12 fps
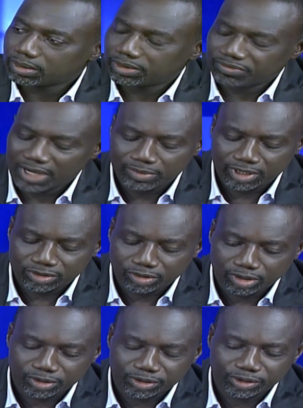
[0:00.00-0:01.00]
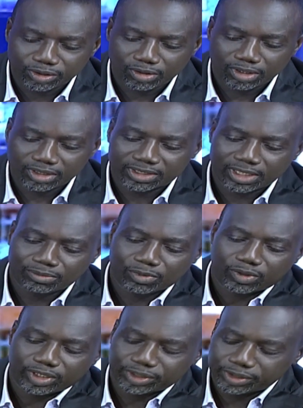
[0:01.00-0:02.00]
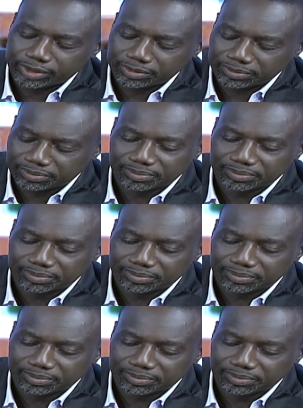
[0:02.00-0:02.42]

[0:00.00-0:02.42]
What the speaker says: if I may turn to you on the same question.